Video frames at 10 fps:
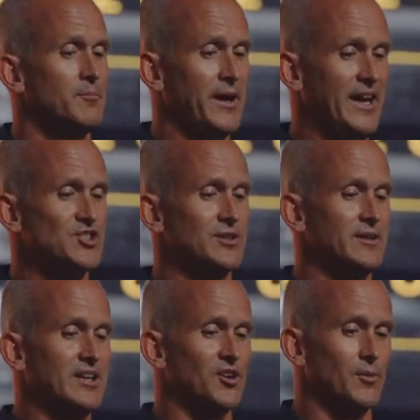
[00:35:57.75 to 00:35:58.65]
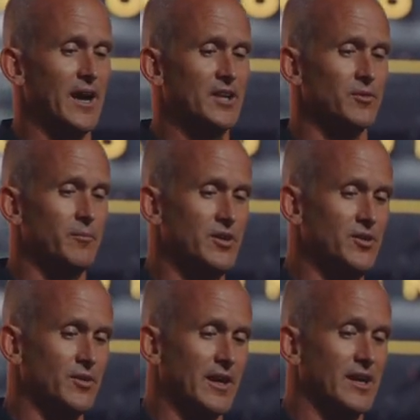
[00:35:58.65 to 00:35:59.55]
patiently correct,
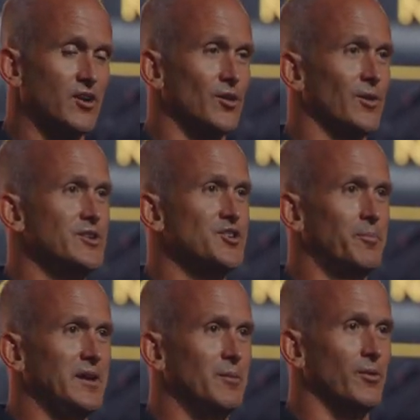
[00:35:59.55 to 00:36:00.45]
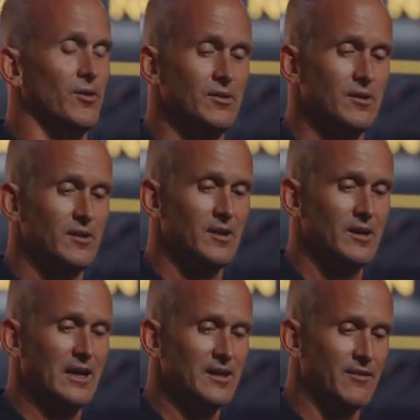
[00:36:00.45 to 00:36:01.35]
rebuke, and encourage your people.
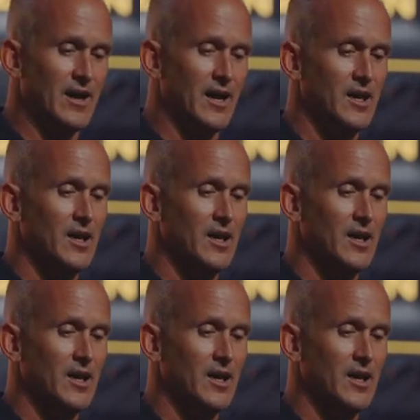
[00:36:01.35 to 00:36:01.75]
I love that.